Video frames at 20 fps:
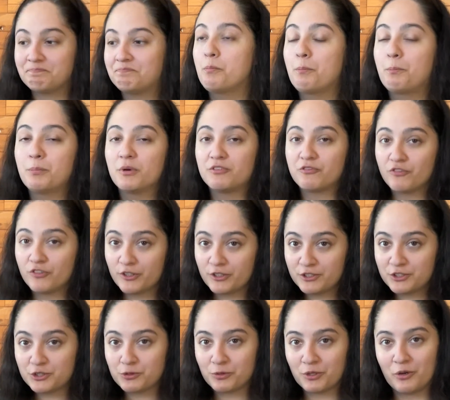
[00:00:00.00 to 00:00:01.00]
But
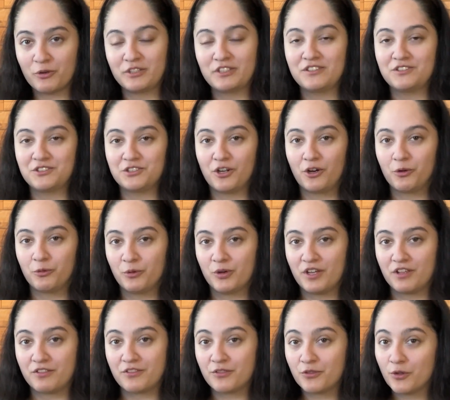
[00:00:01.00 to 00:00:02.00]
first we're going to start
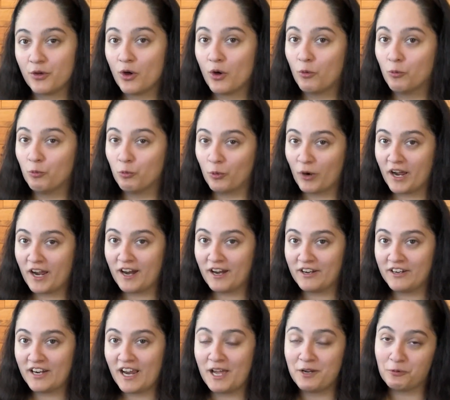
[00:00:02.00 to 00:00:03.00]
with
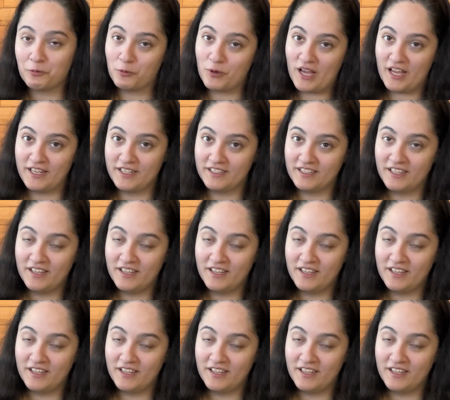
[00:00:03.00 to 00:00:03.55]
where and when.